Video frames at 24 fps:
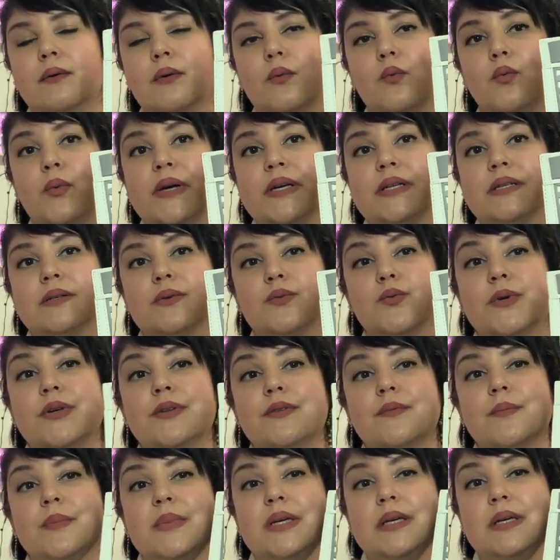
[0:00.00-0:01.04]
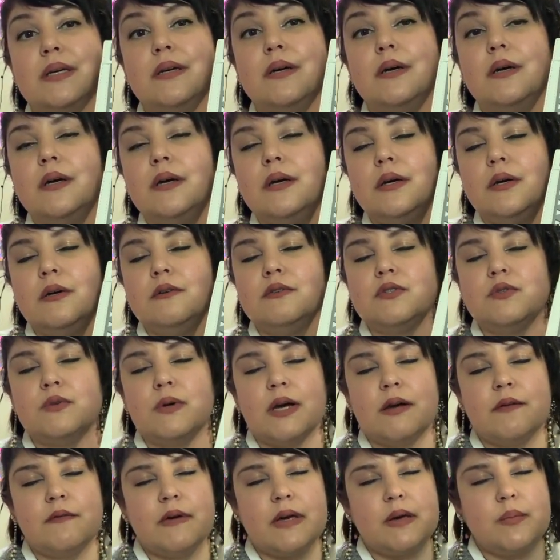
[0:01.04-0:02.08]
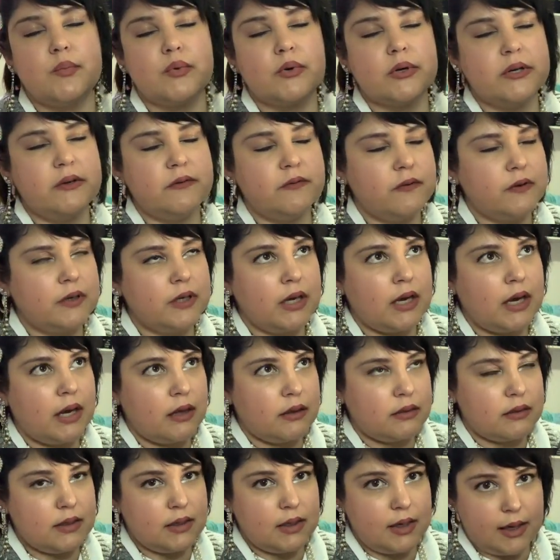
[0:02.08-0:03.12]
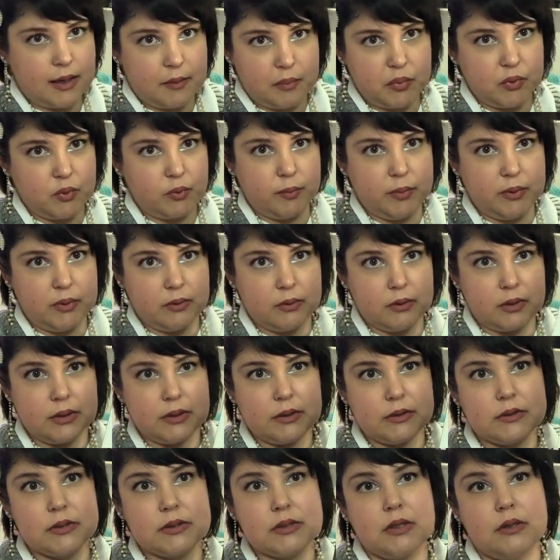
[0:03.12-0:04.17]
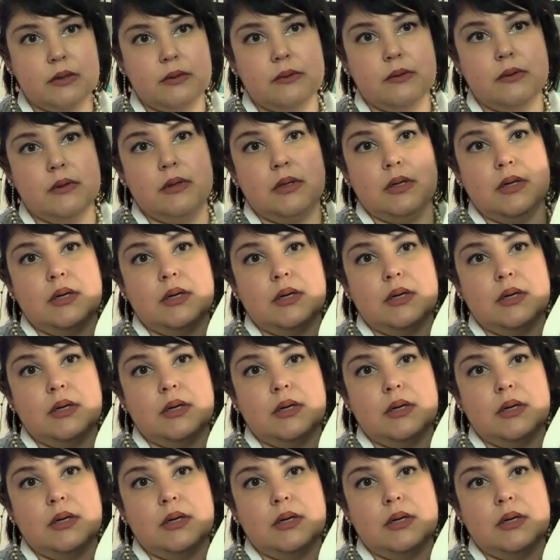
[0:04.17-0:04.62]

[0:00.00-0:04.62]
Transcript: went with me to have a briefing at the Capitol building. So